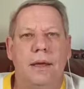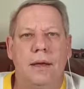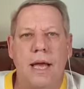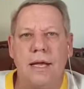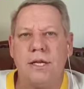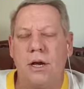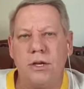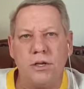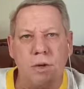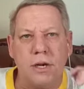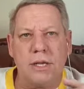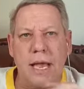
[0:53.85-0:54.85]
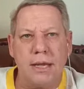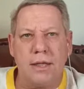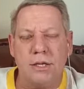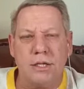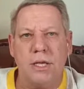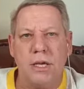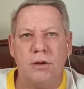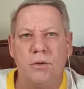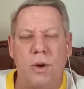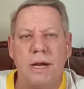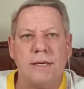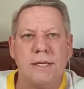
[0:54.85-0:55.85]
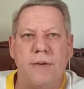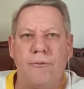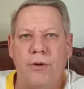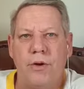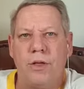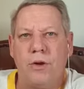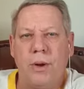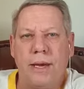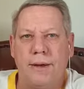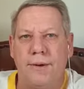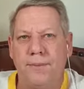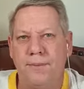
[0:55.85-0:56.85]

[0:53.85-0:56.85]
Okay, so I just want to take this thing one step further quick.